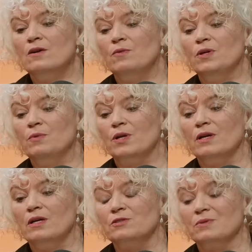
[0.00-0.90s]

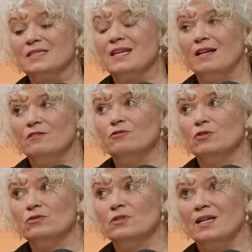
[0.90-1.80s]
it was
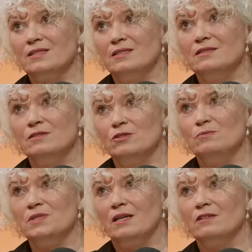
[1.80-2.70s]
telephone, as in
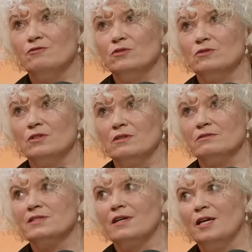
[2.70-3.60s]
Zoom telephone or
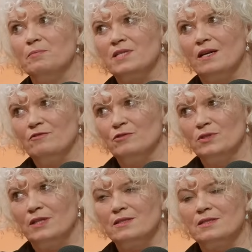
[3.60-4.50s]
Skype
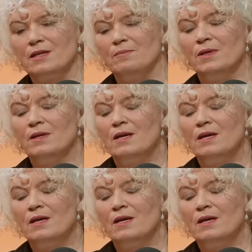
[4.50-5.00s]
telephone at the time.